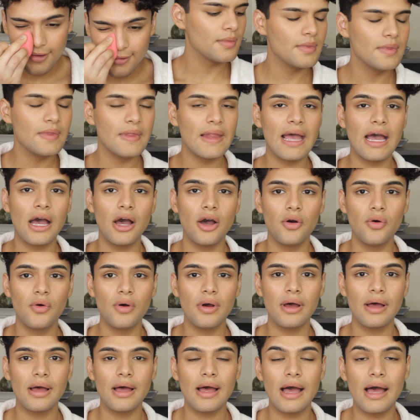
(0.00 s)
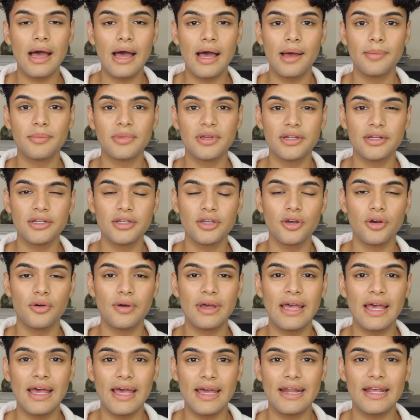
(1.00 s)
Now I'm gonna go
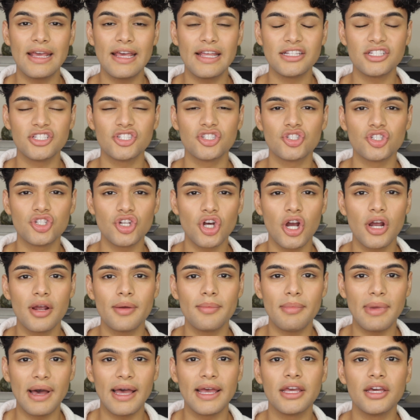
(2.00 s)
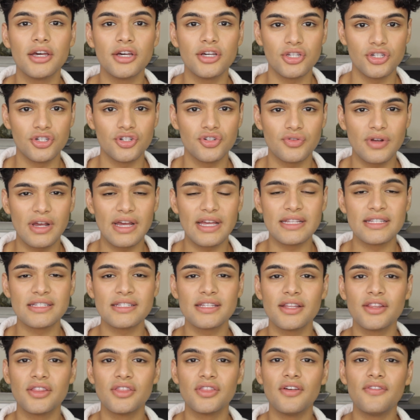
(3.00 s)
ahead and start my under eyes.